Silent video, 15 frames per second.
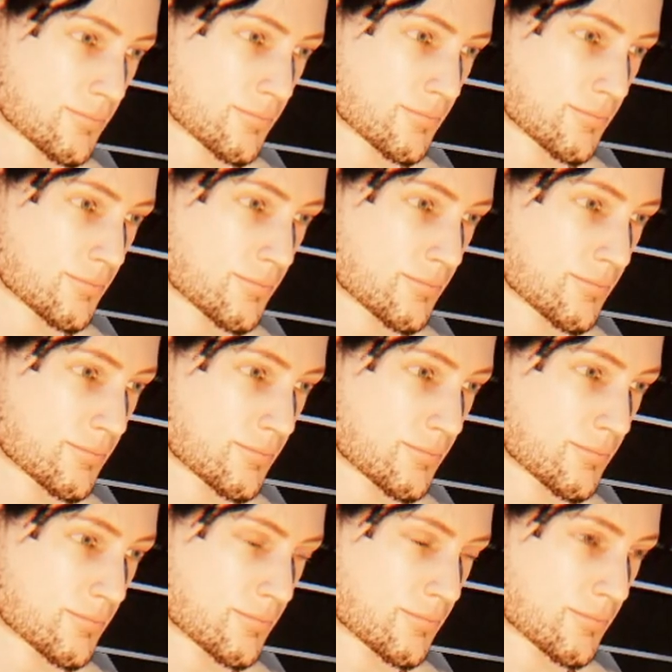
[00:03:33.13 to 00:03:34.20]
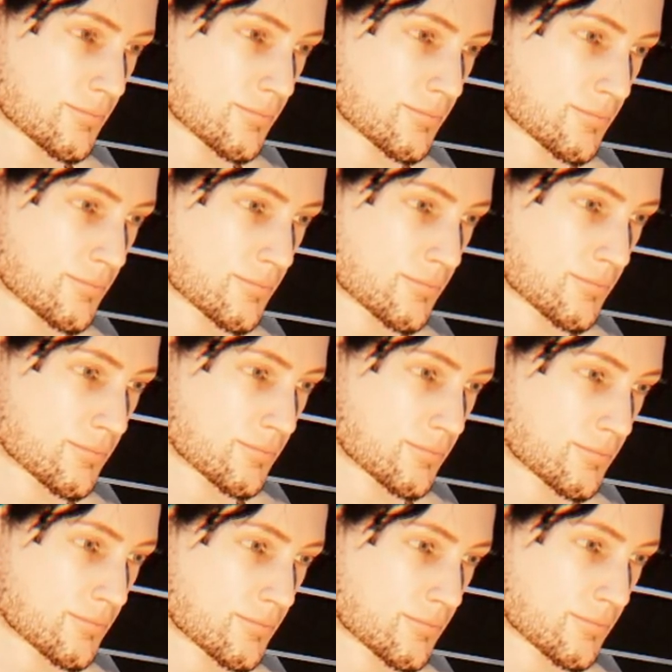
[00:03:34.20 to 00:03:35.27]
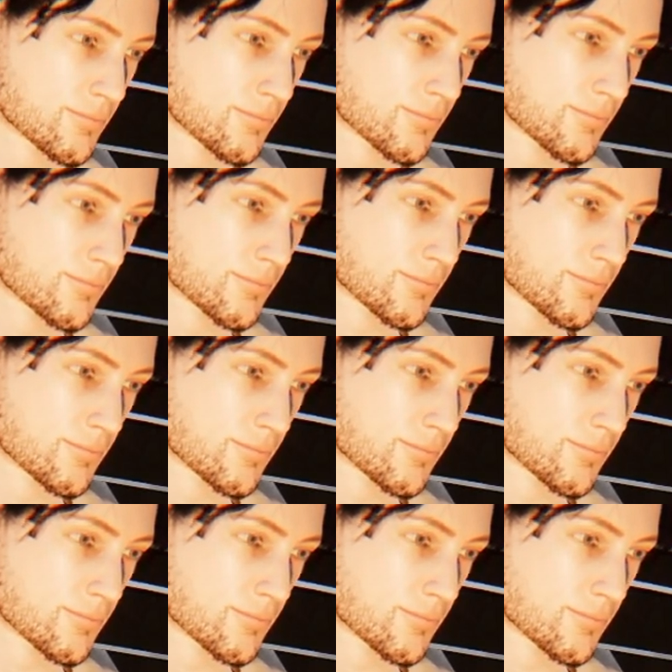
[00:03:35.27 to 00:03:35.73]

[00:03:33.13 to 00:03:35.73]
This person isn't speaking.